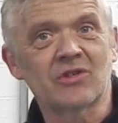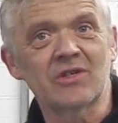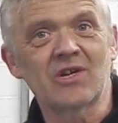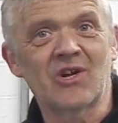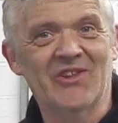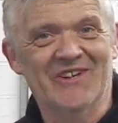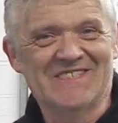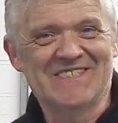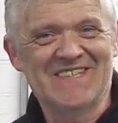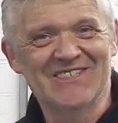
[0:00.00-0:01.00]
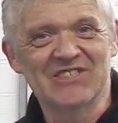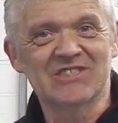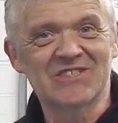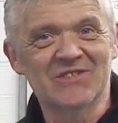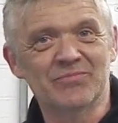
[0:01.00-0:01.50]
cutting all those stainless
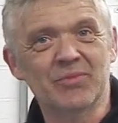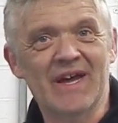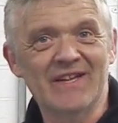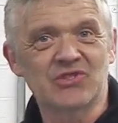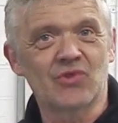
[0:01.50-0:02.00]
steel plates,